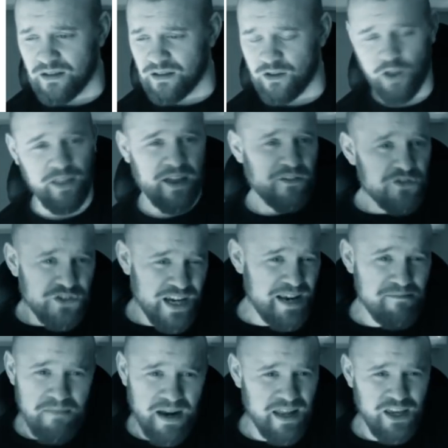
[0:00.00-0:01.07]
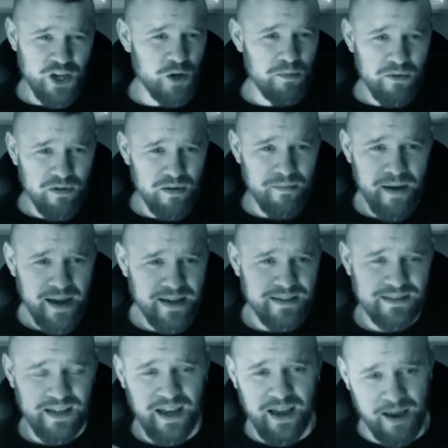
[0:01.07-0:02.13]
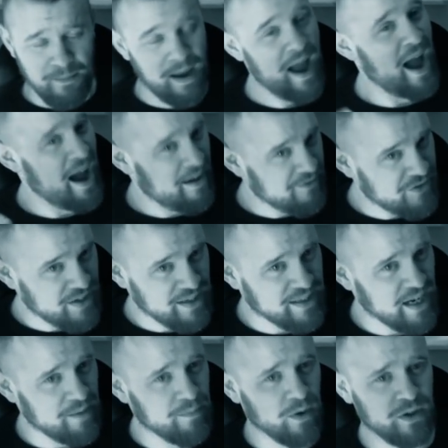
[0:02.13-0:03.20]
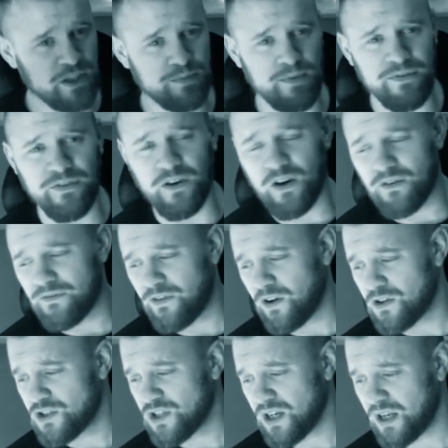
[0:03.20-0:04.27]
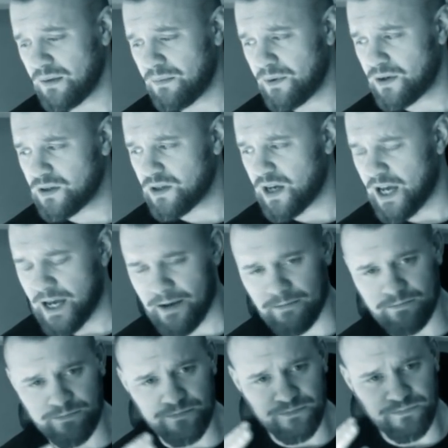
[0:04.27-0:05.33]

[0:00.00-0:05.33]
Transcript: Not that I've seen many human remains. I, I mean, I have seen dead bodies before, unfortunately, but um,